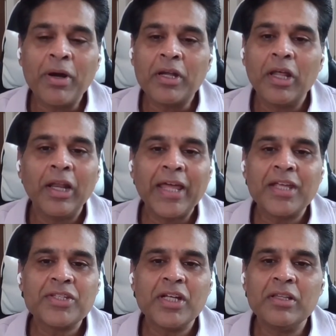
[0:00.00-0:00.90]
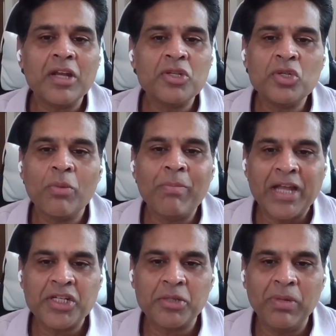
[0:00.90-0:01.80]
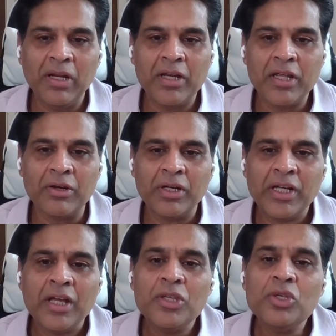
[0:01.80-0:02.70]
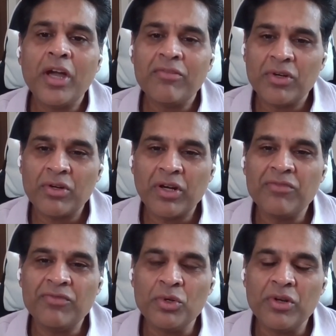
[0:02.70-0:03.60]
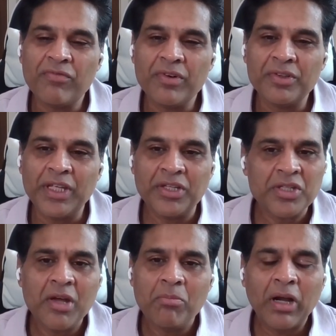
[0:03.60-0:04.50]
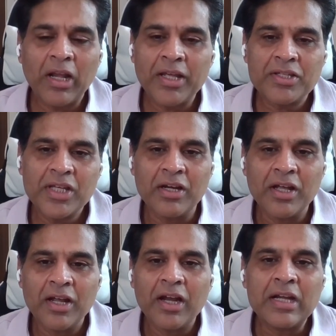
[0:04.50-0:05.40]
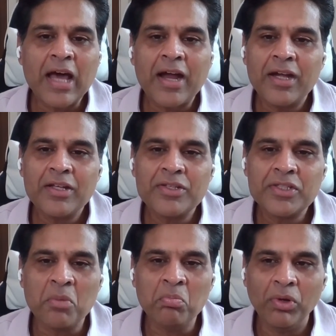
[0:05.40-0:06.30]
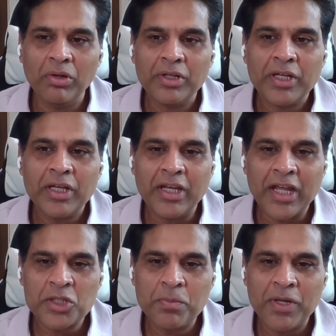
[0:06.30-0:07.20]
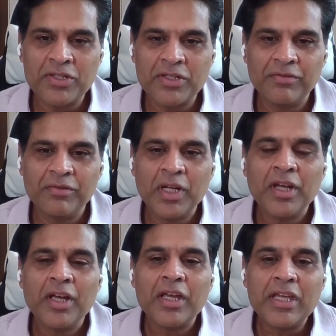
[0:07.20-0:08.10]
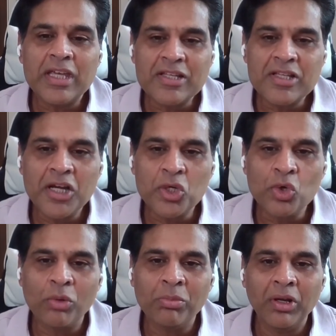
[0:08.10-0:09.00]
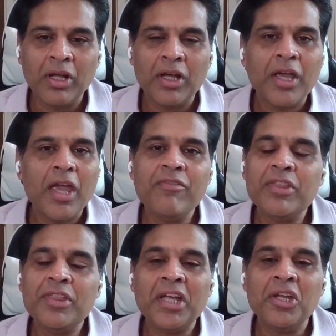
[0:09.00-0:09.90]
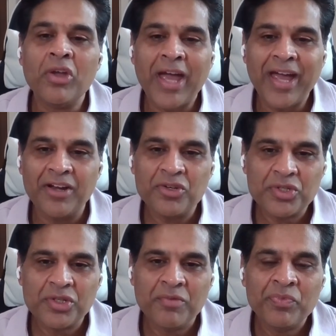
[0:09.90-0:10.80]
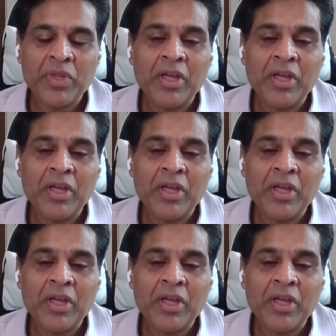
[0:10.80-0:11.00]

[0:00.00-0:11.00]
But like I said, there is no magic pill here. You have to try a few different things. But like I said, diet is simple, inexpensive, easily doable, everything in your hands.